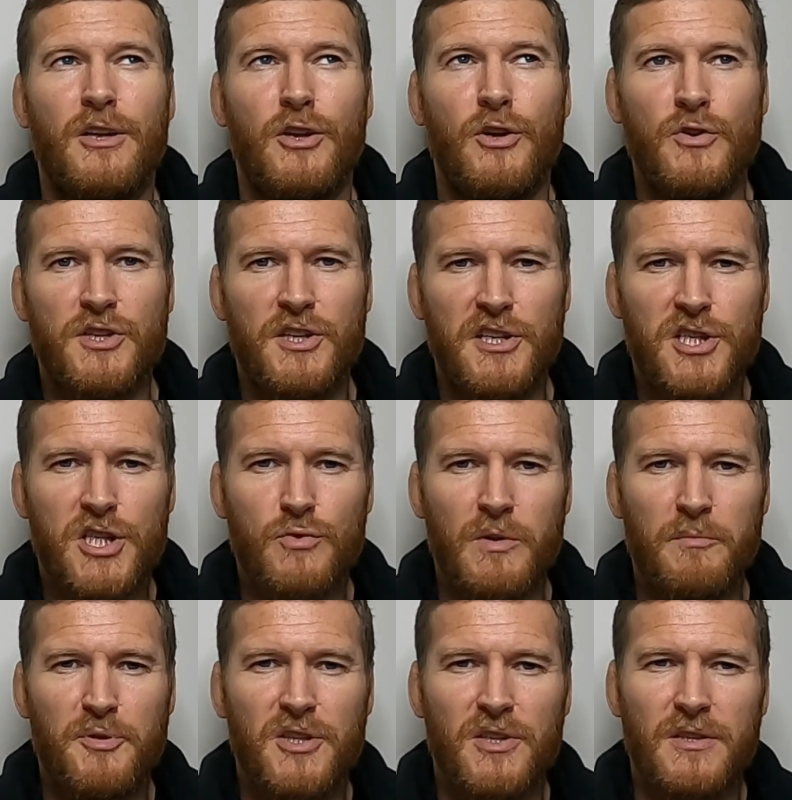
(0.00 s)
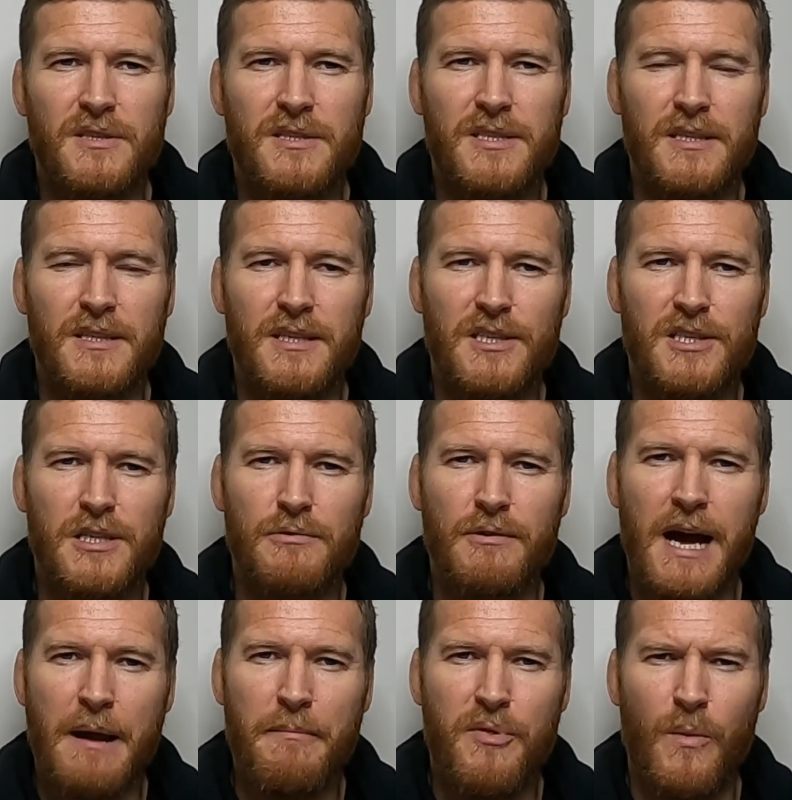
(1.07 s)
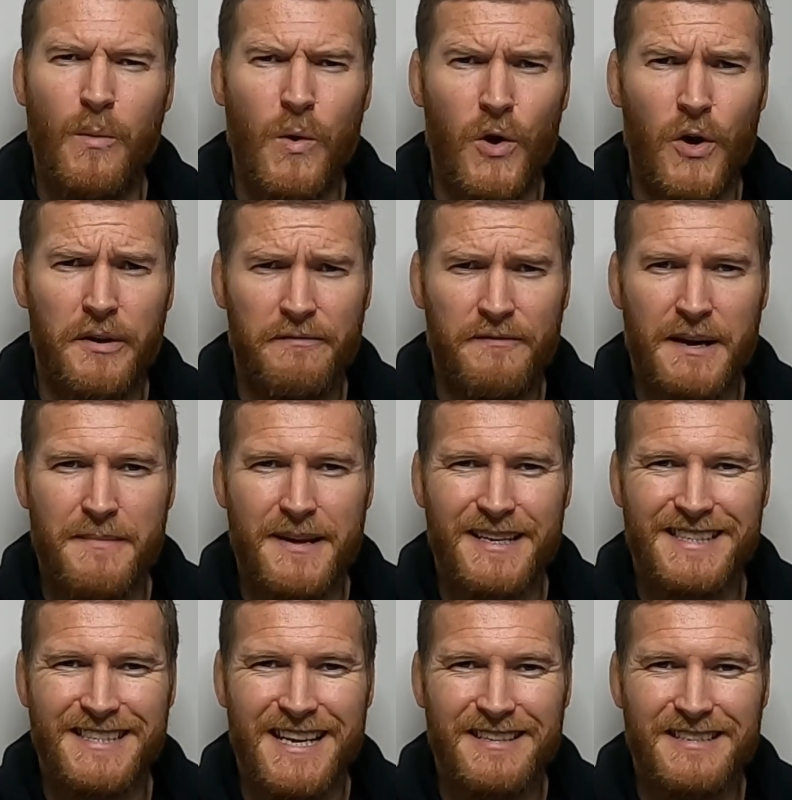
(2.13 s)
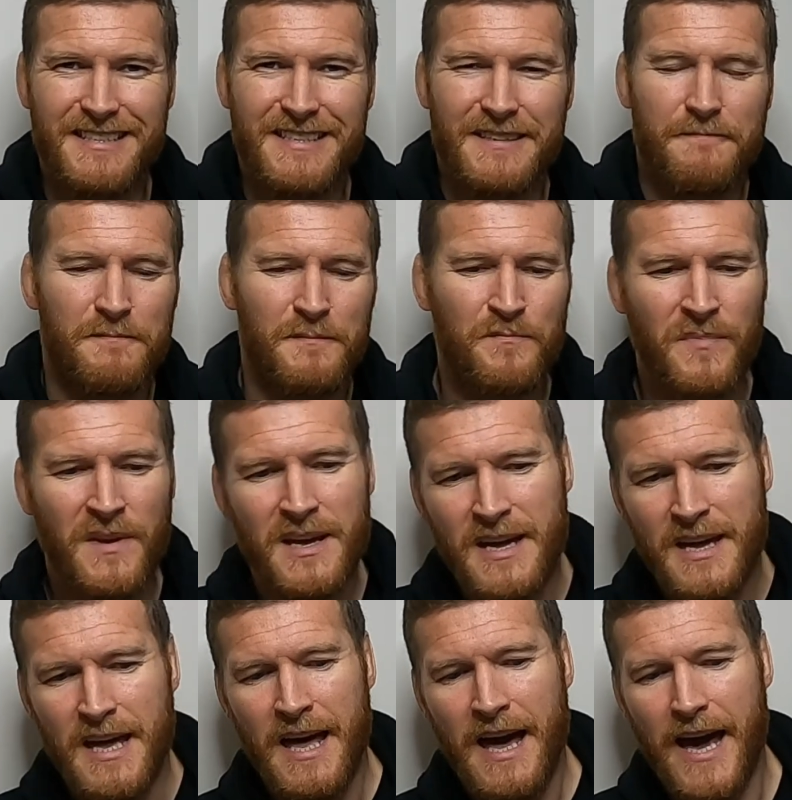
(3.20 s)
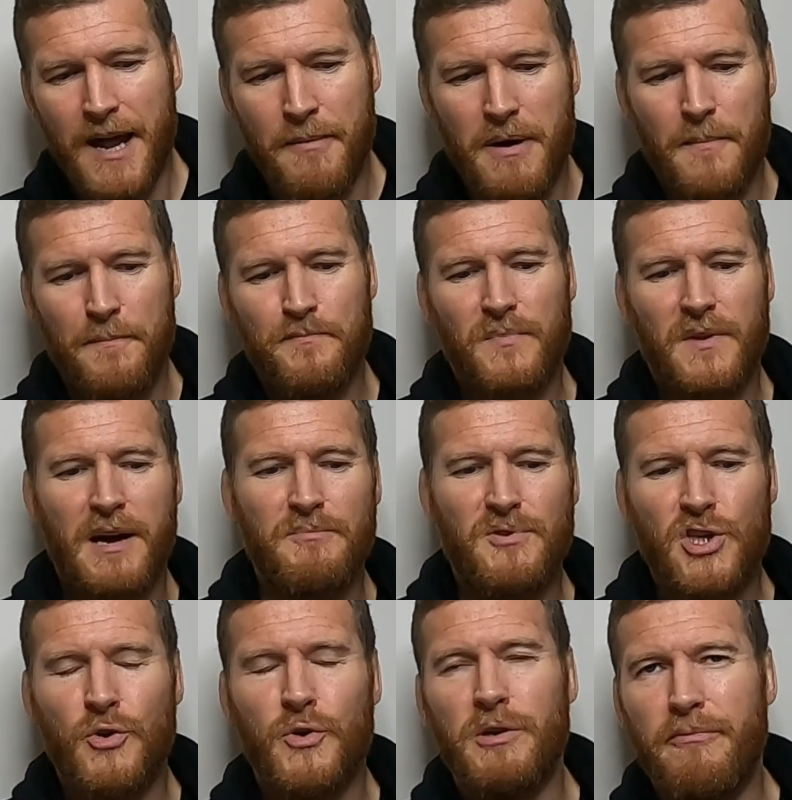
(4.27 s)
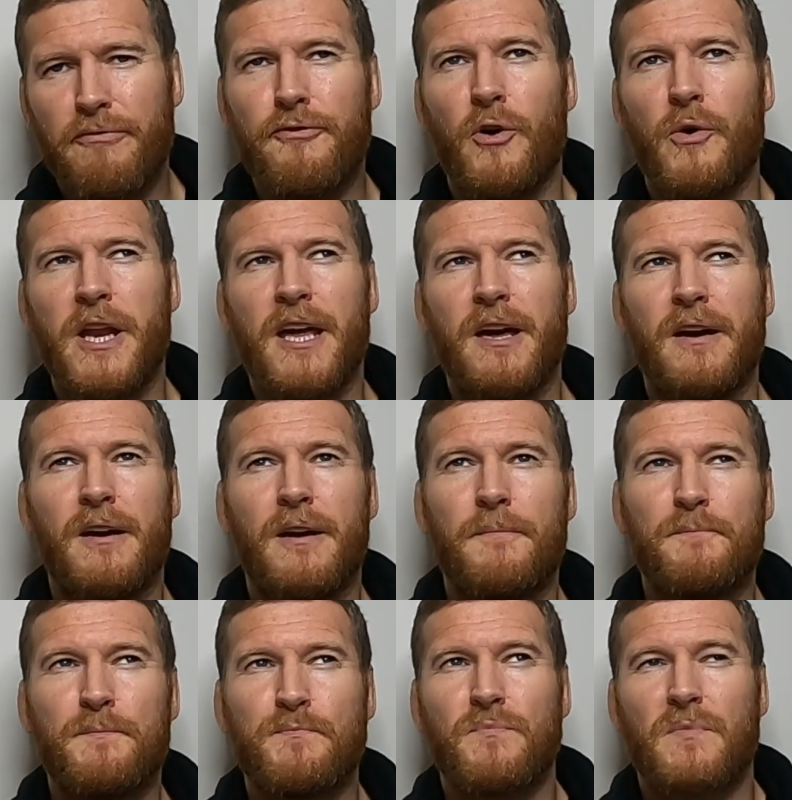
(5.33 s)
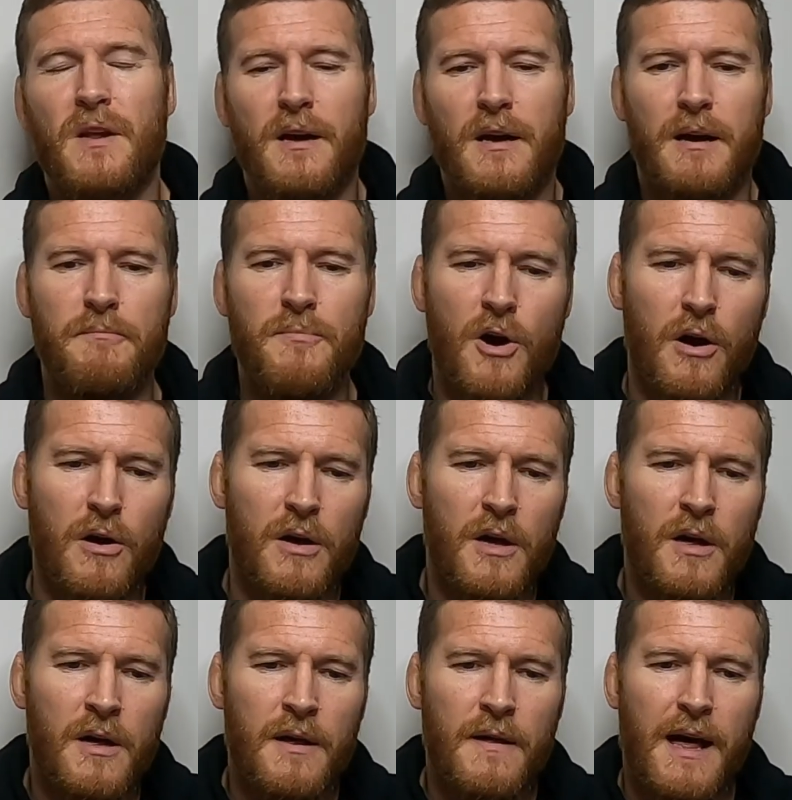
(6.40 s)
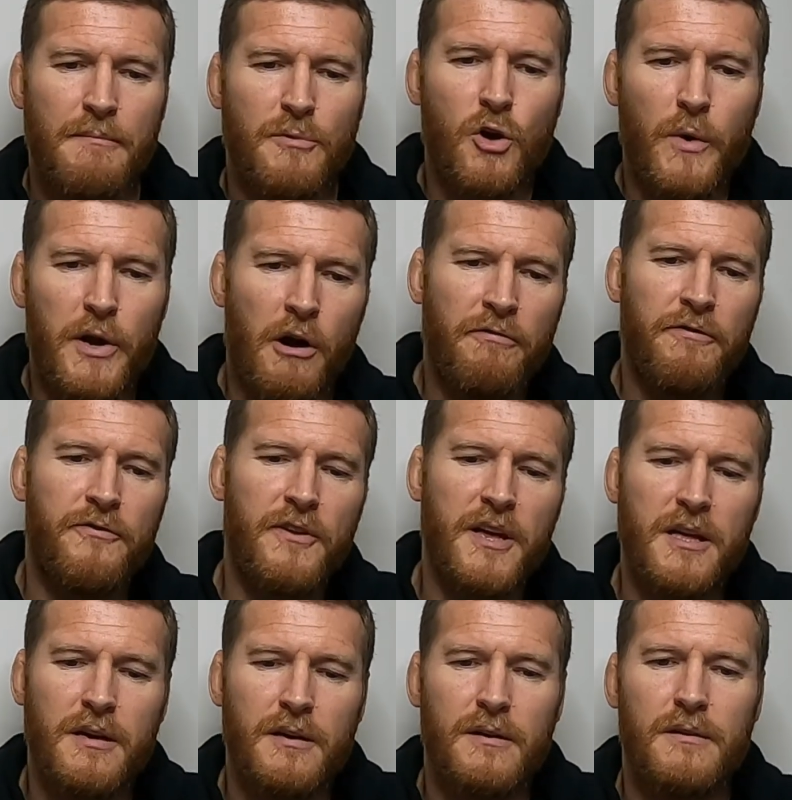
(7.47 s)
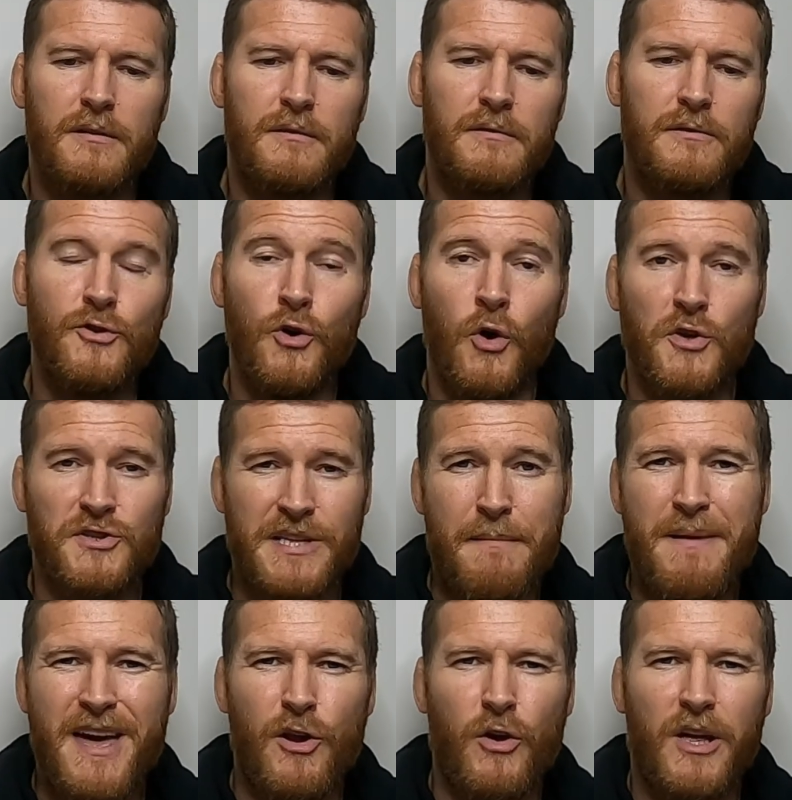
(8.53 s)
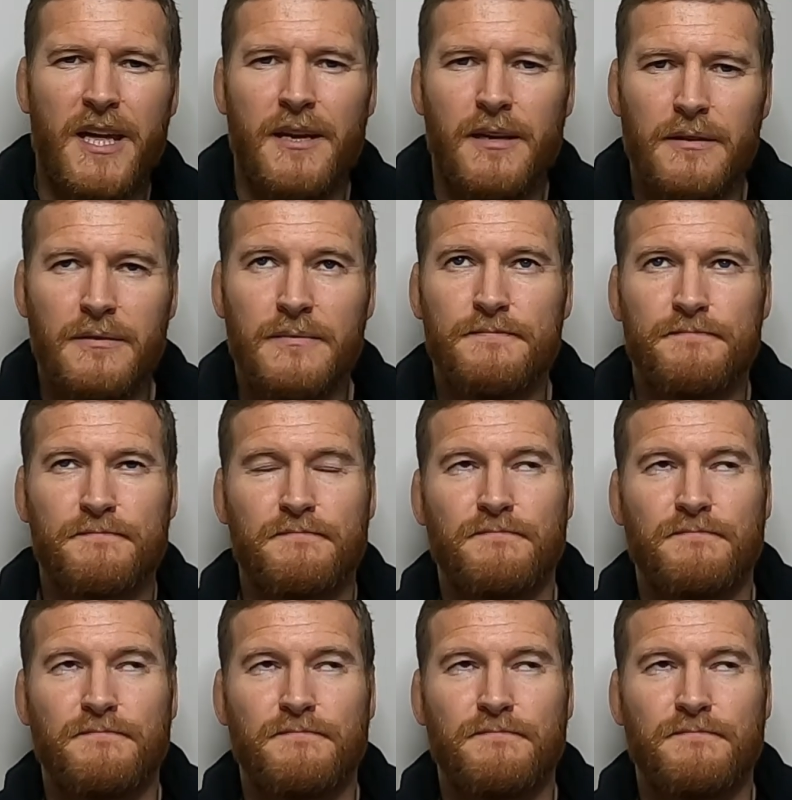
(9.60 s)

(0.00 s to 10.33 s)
Use a description to describe the word, if that makes sense. And I'm toing and froing here. I'm going off the notes that I made on Kindle.